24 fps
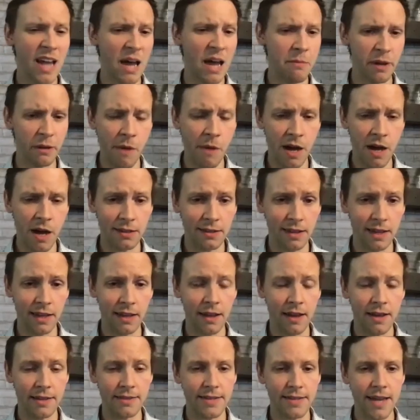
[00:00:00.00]
modeling
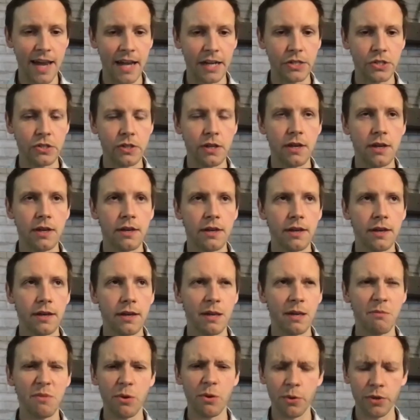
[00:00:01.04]
on text
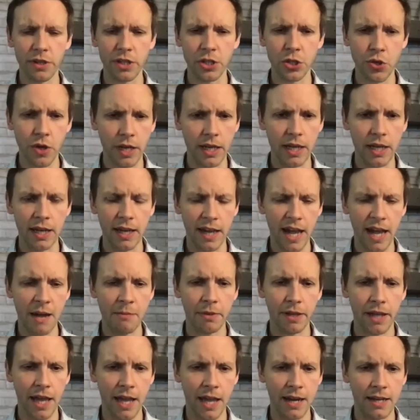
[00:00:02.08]
can be really tricky and
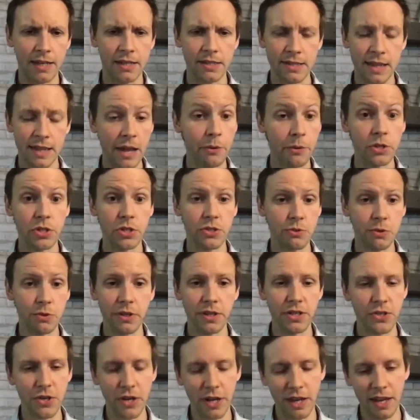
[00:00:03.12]
complicated because language is really
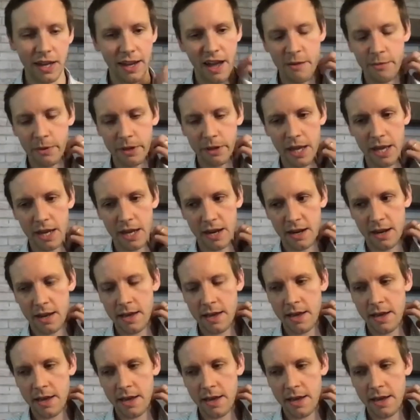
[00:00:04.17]
tricky and complicated.